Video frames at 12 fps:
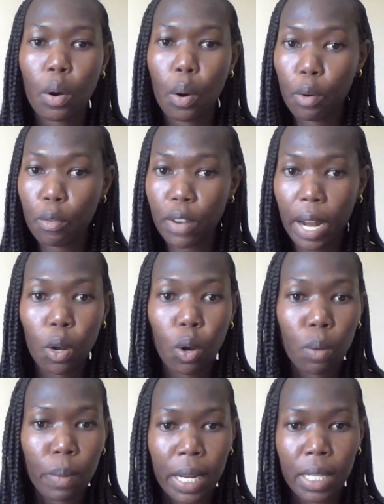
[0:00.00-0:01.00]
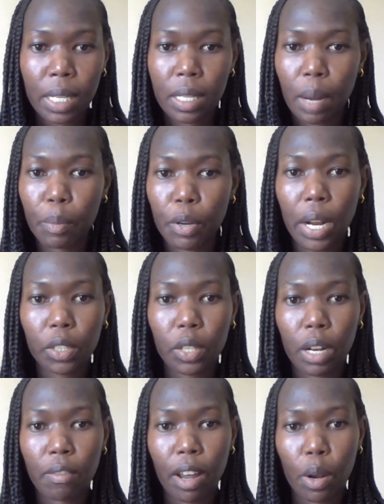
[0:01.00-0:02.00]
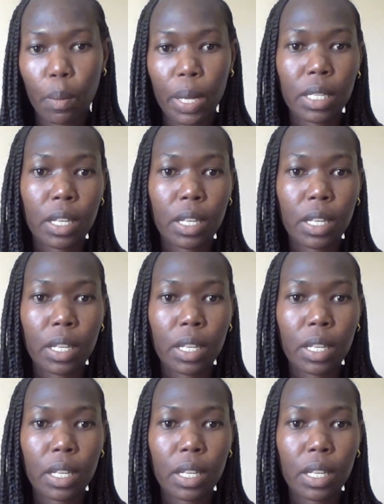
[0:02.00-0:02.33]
of running Kubernetes in a production environment.